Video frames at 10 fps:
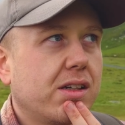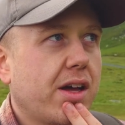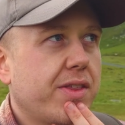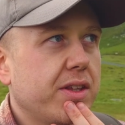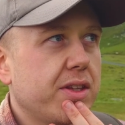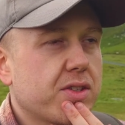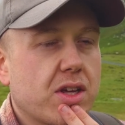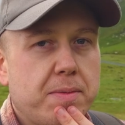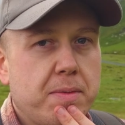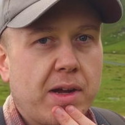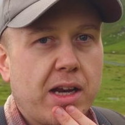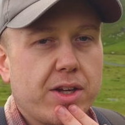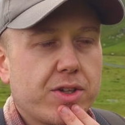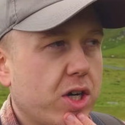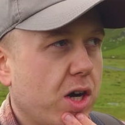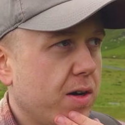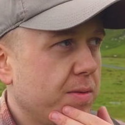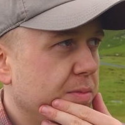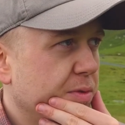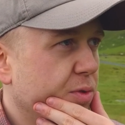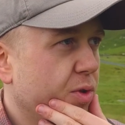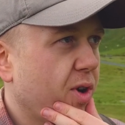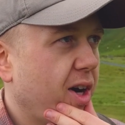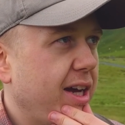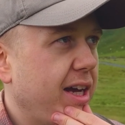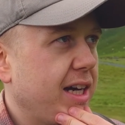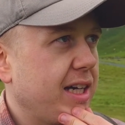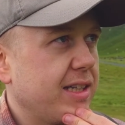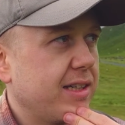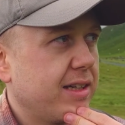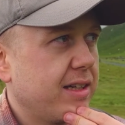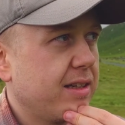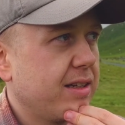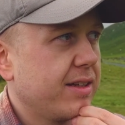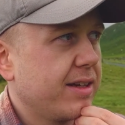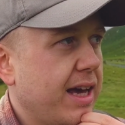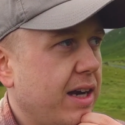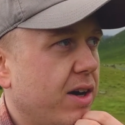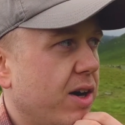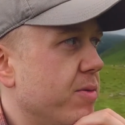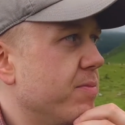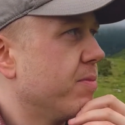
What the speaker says: I think this is going to be my last shot before I head home.